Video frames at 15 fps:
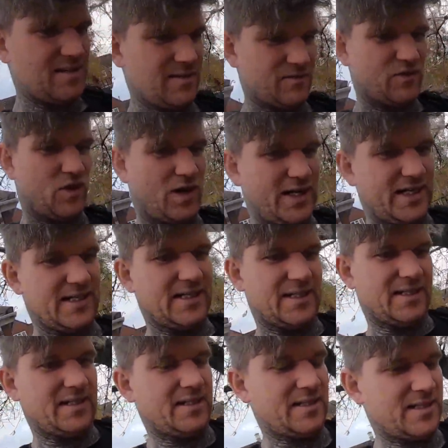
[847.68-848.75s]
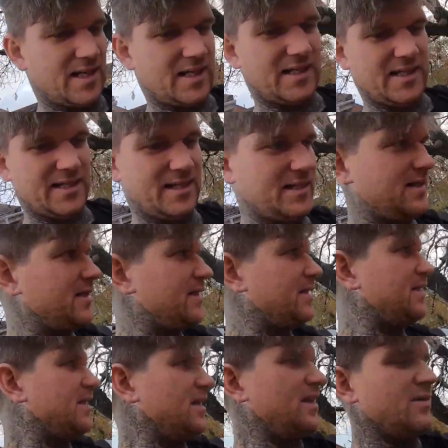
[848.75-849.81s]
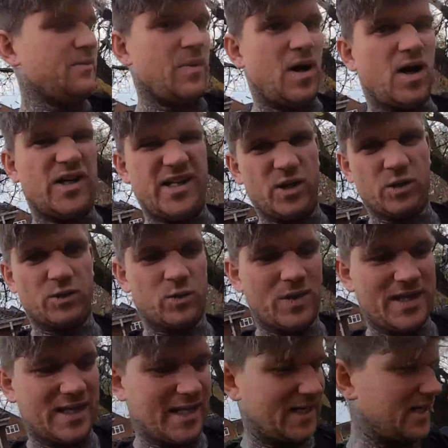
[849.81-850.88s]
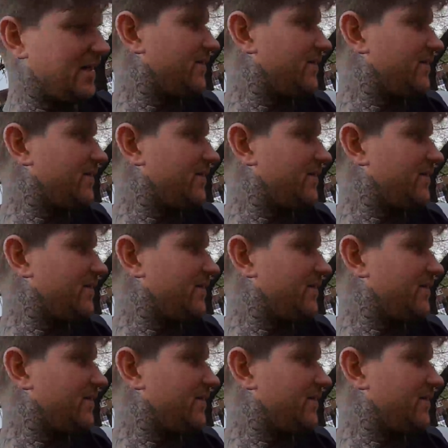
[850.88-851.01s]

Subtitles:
Friday to Sunday. Bar the odd weekend.